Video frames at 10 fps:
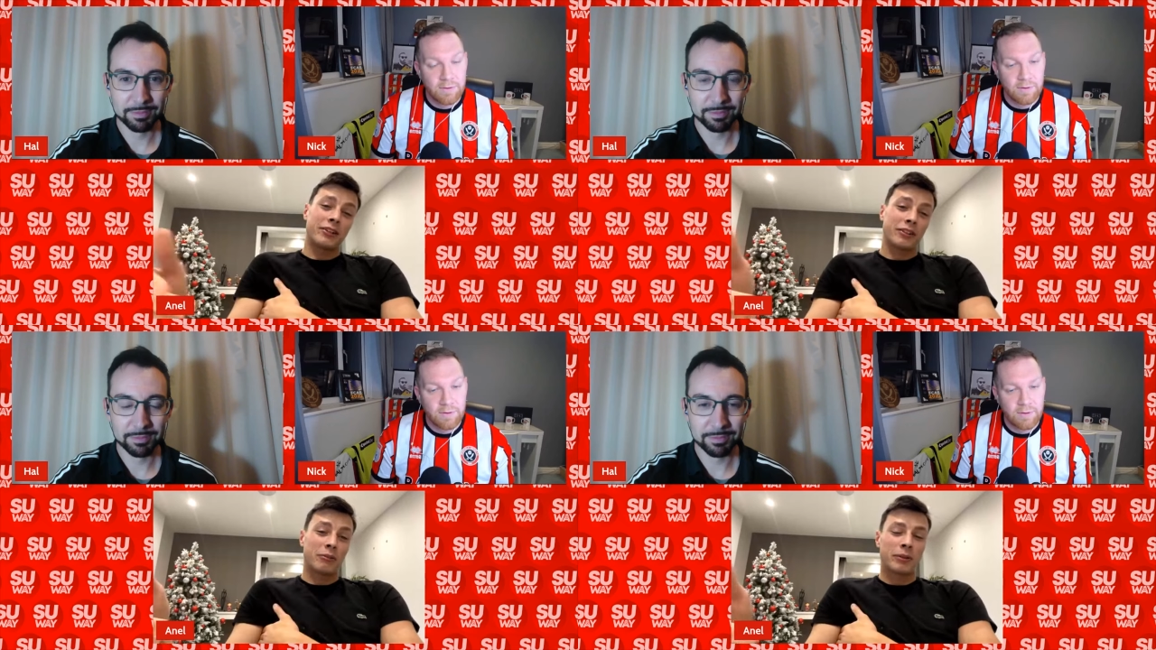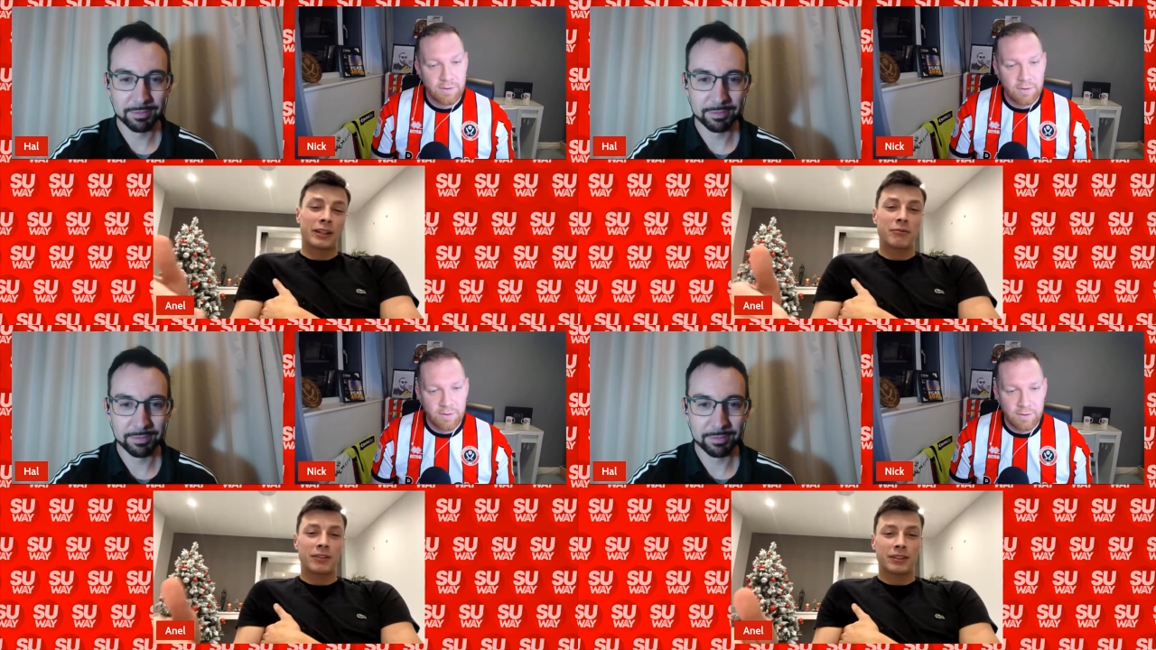Speaker 1: on the wing
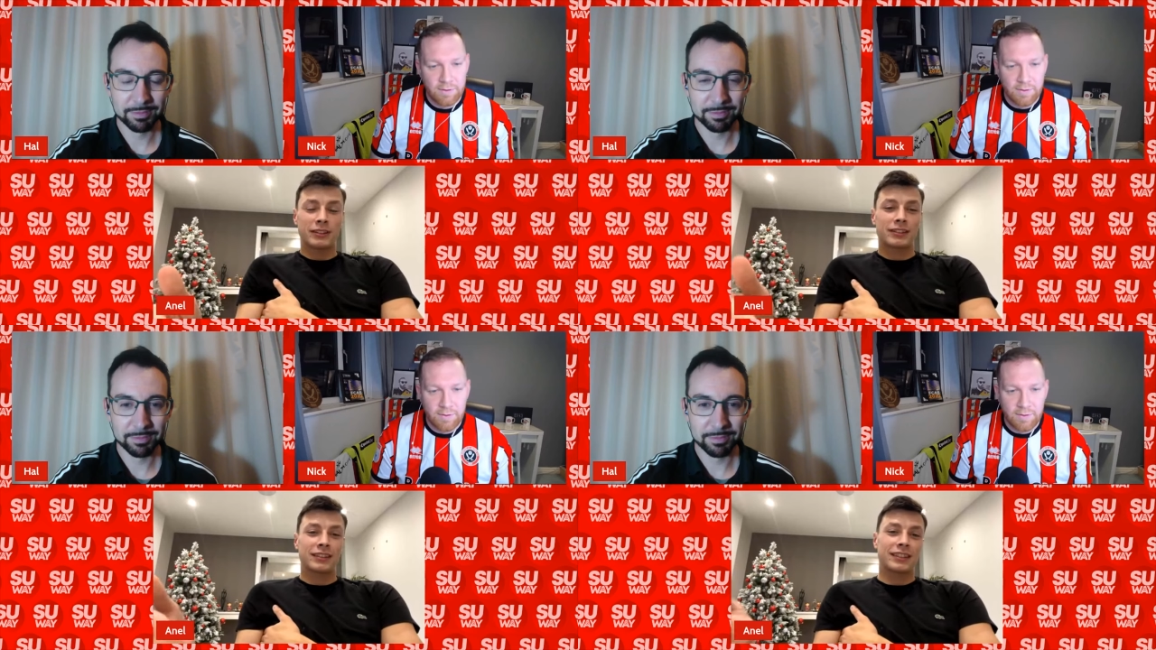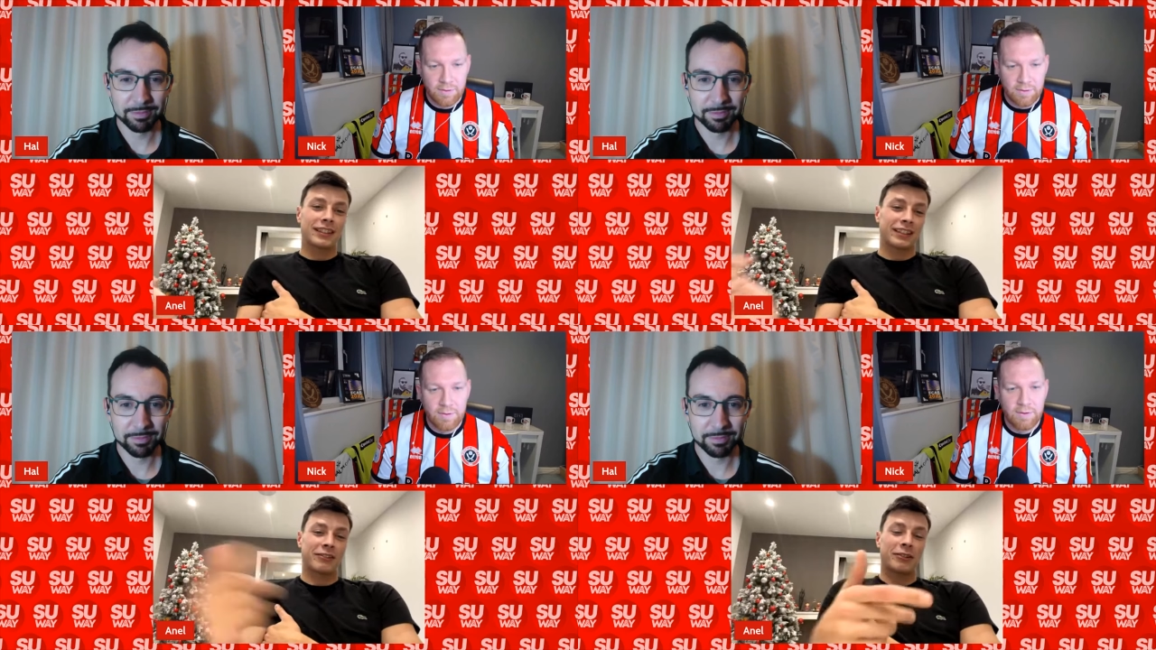once
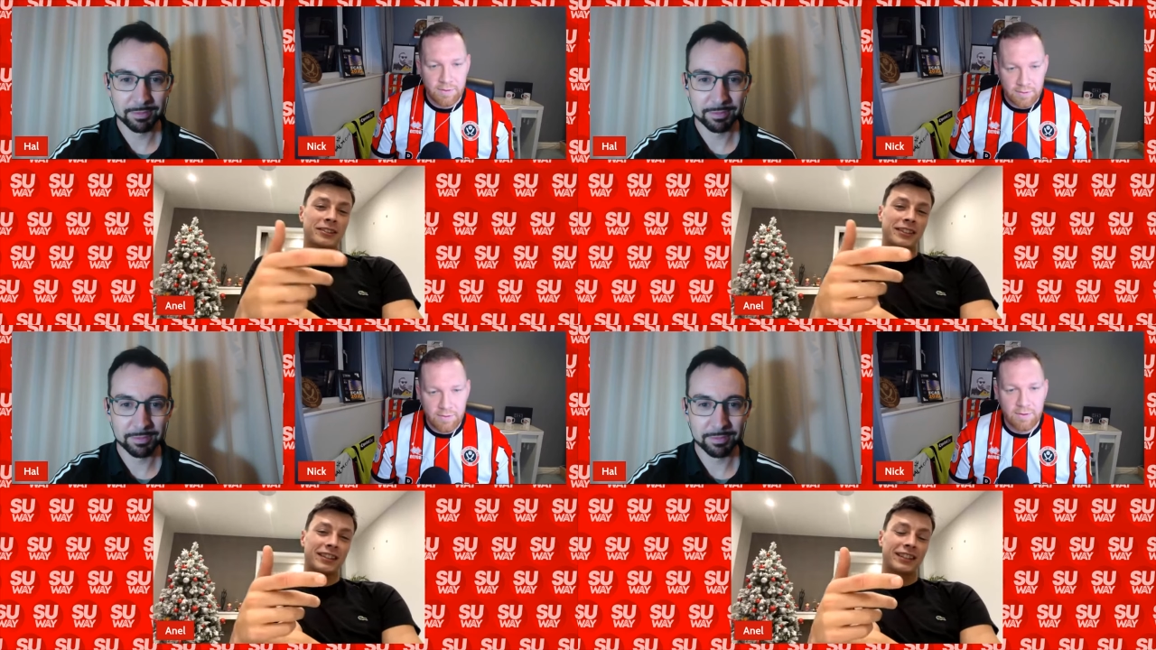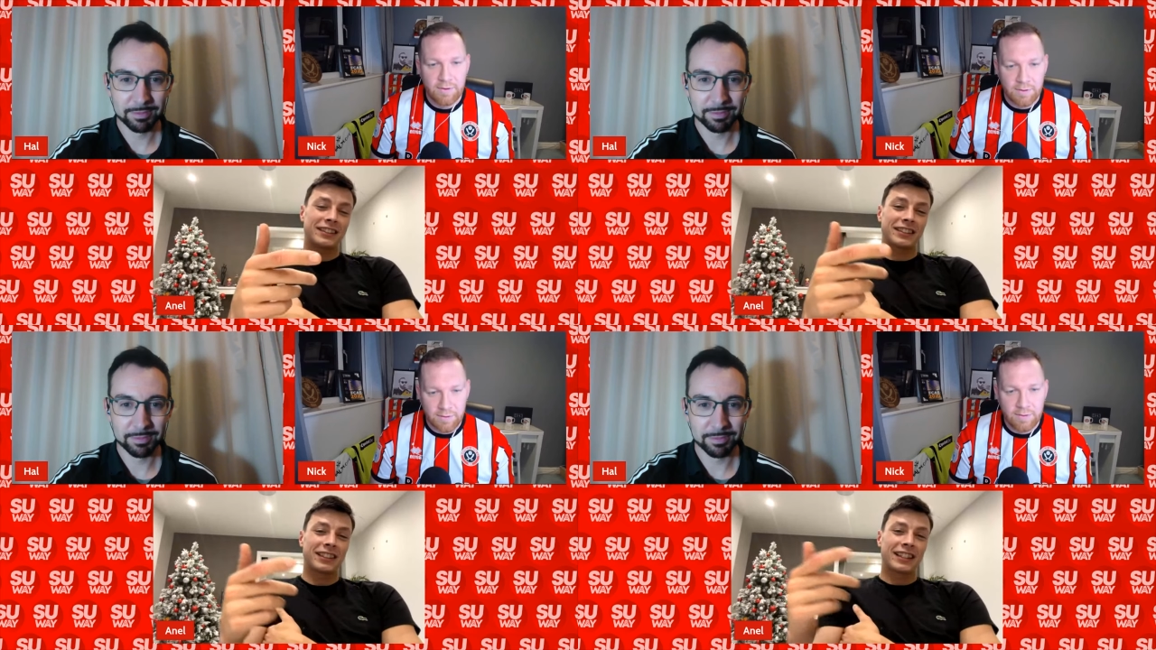and crossing it,